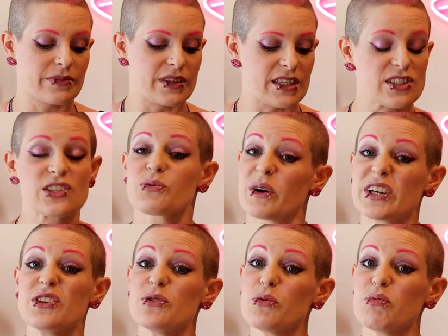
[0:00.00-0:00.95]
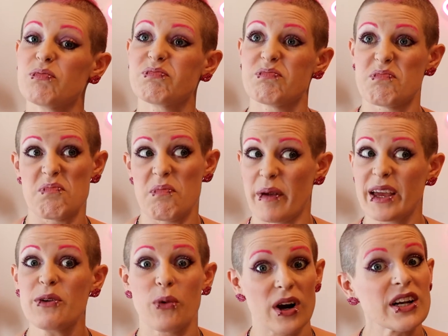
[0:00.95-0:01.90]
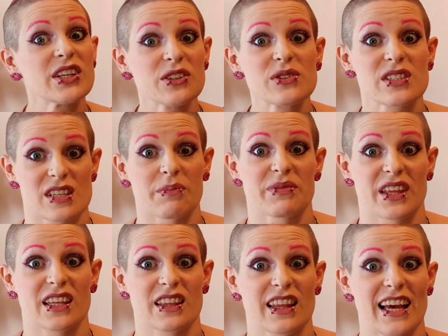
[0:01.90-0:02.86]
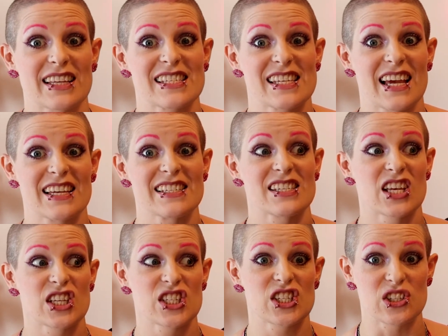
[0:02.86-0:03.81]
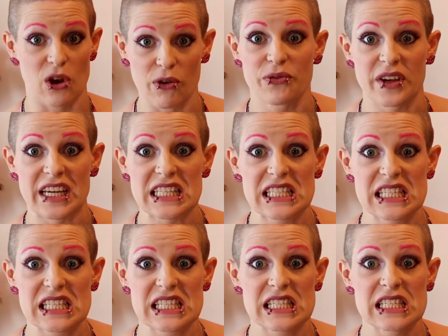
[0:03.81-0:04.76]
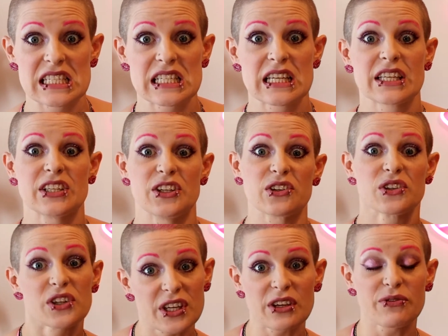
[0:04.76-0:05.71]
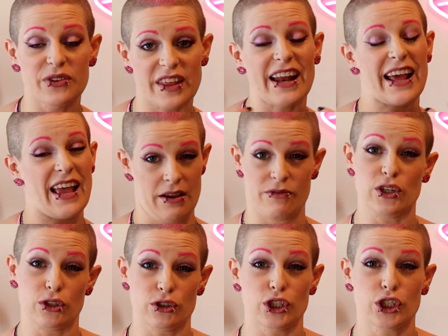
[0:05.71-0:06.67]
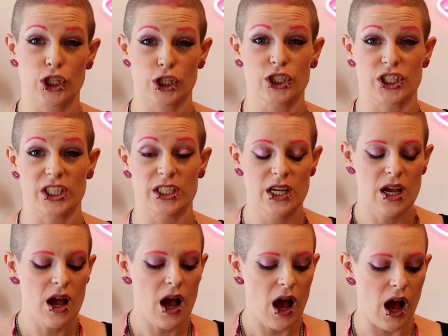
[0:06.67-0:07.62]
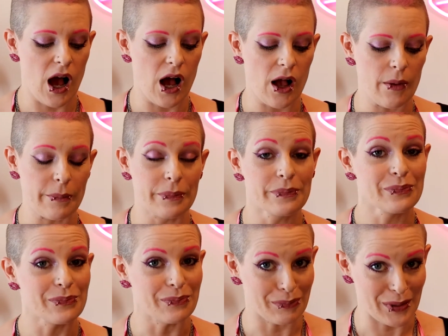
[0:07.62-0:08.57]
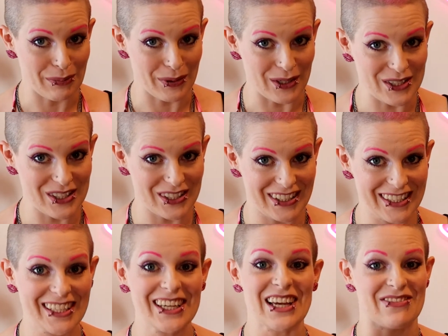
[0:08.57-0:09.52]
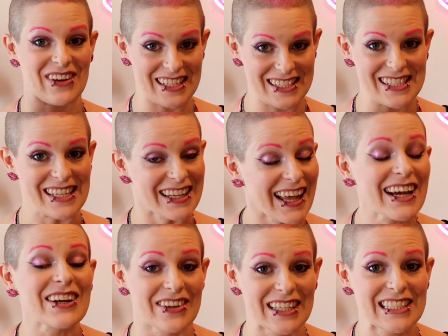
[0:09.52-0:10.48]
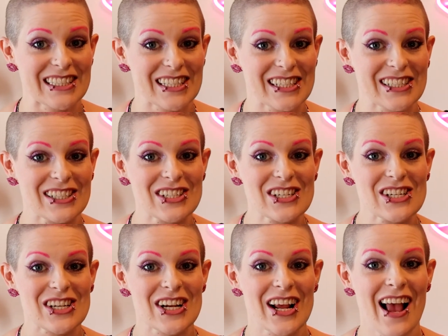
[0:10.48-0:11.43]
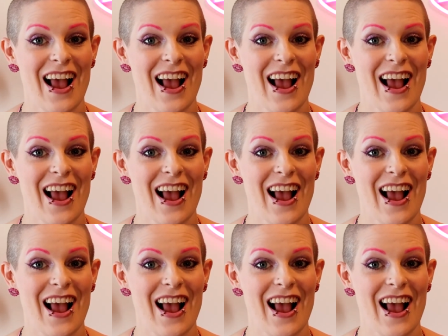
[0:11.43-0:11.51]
This is when you may want to use something that says sulfates. You're looking for that heavier detergent. Me personally, if I see that green tinge,